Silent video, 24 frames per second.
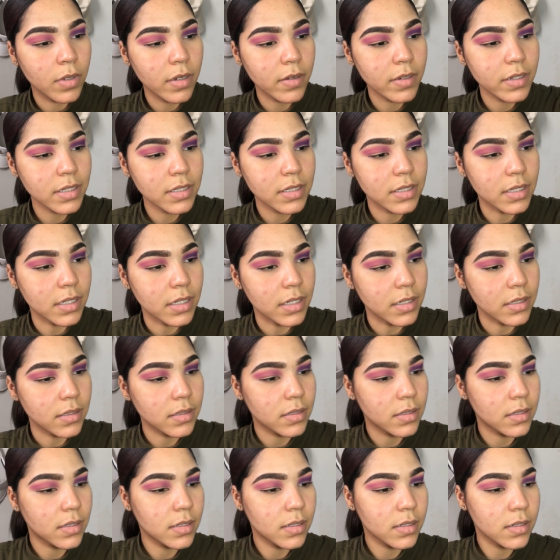Where is it?
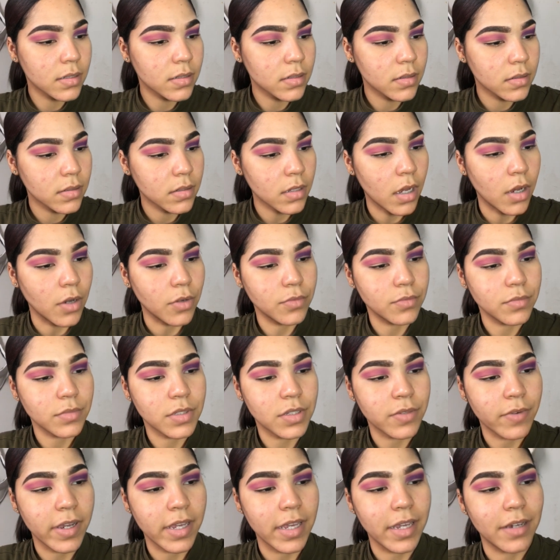Oh,
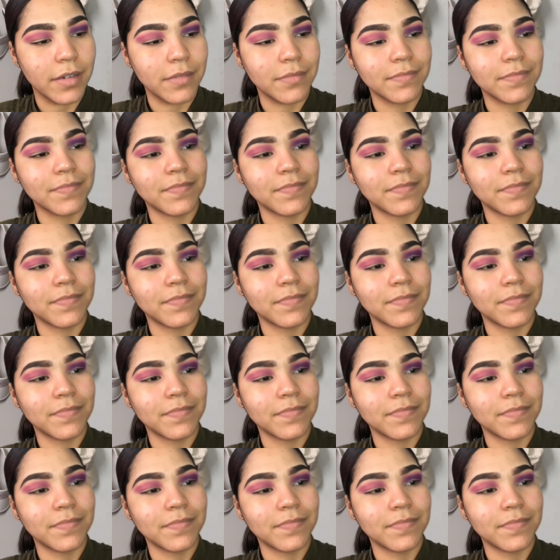it's right here.